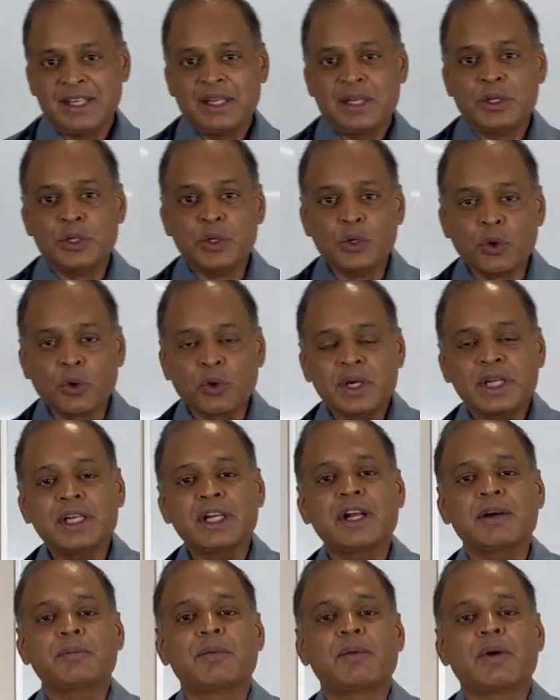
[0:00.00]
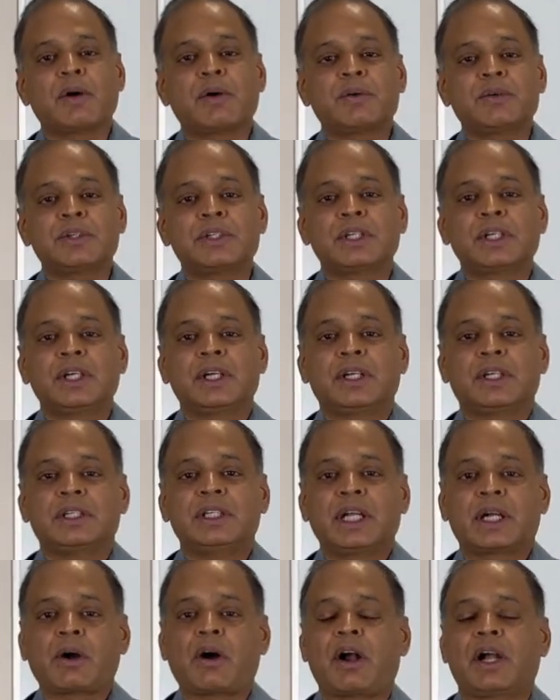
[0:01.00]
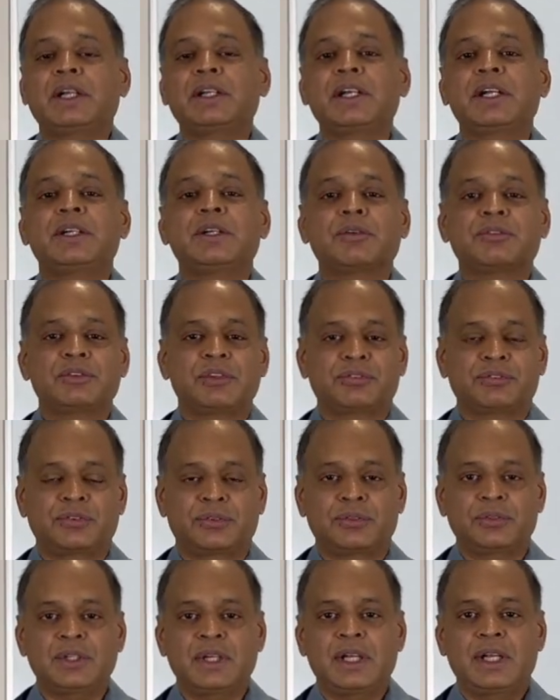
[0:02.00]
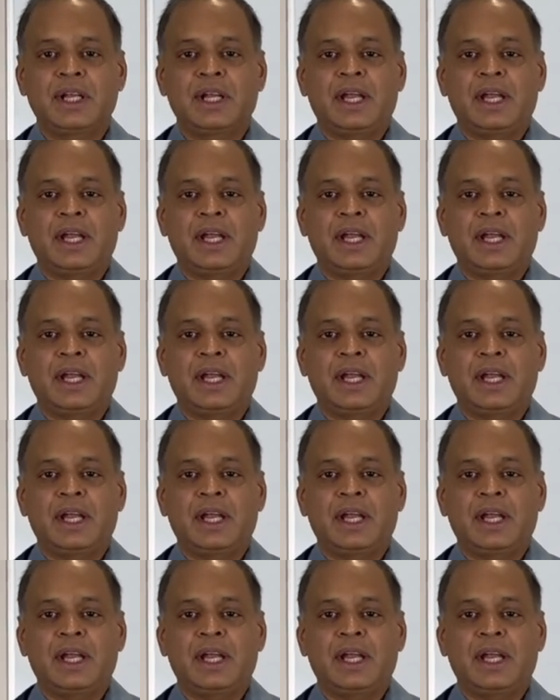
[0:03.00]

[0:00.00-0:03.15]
knowing about the content of the food